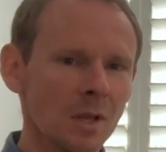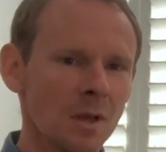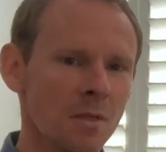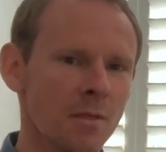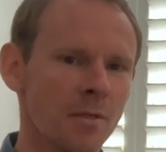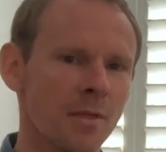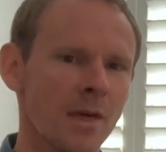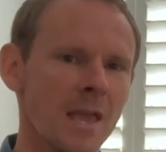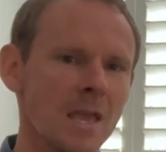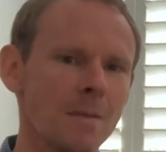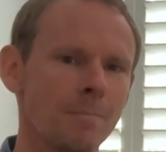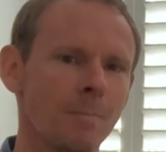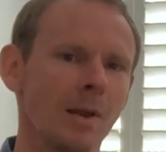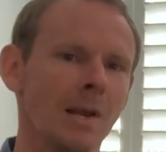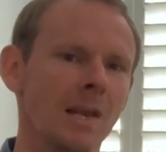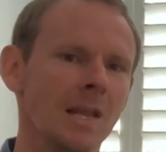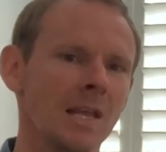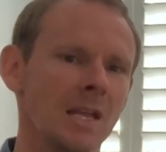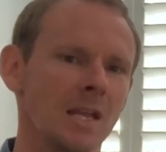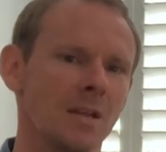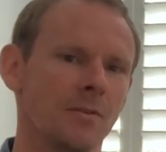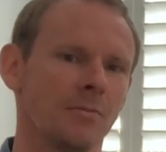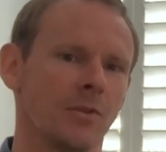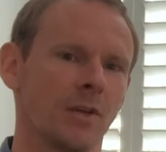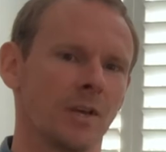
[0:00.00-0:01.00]
They
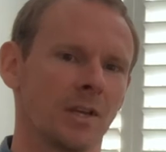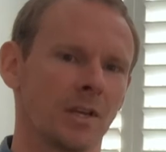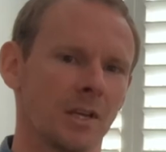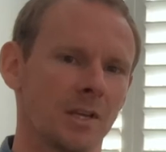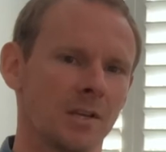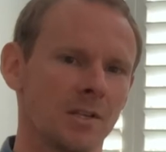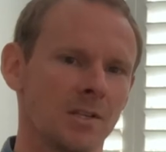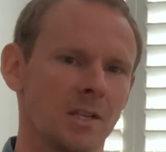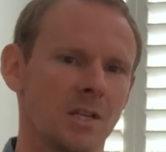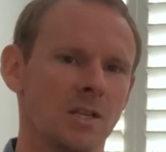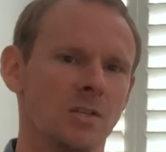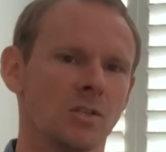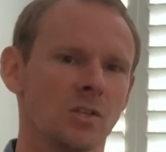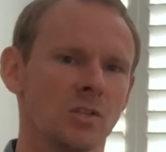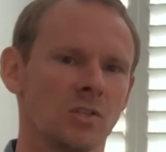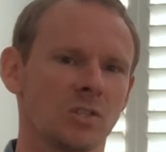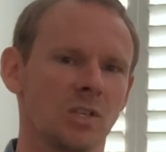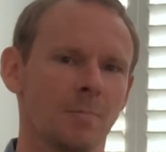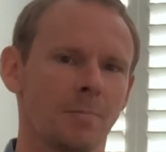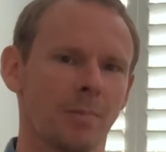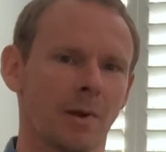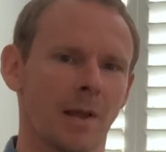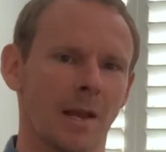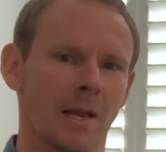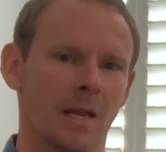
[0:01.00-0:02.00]
believe that
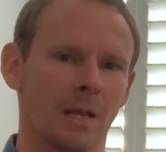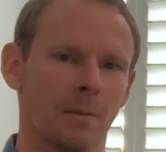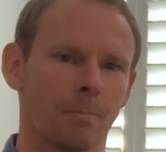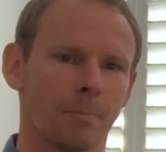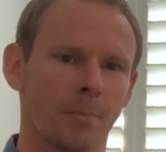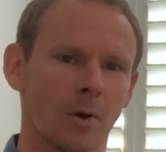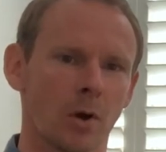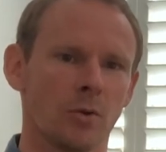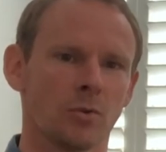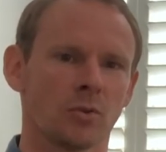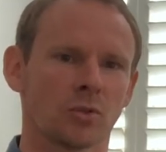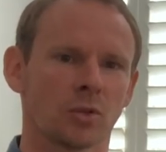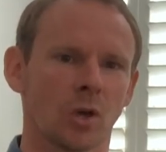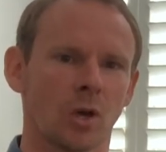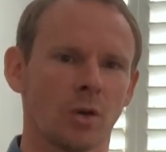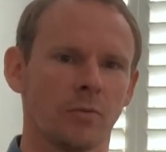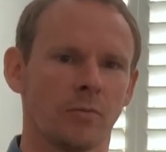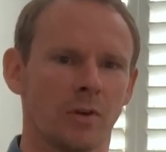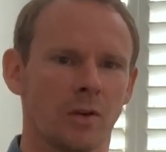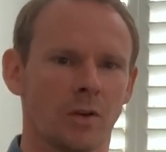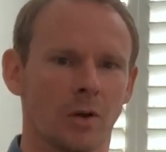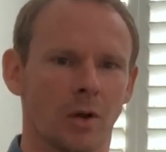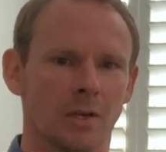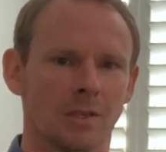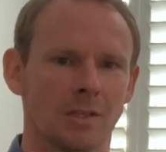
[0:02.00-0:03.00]
contingency planning
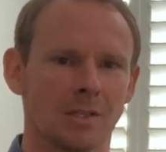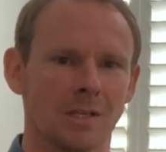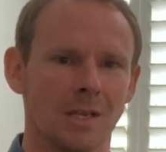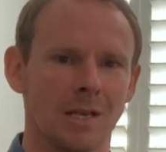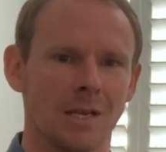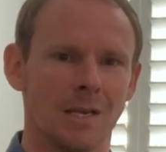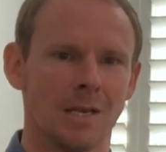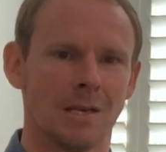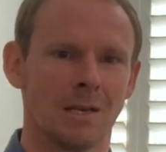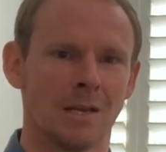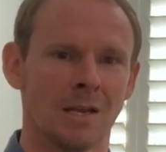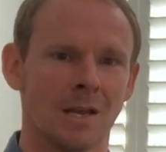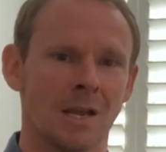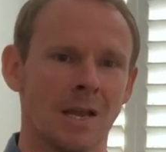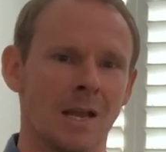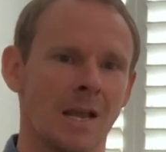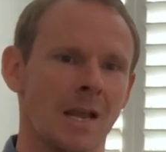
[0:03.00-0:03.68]
post-COVID-19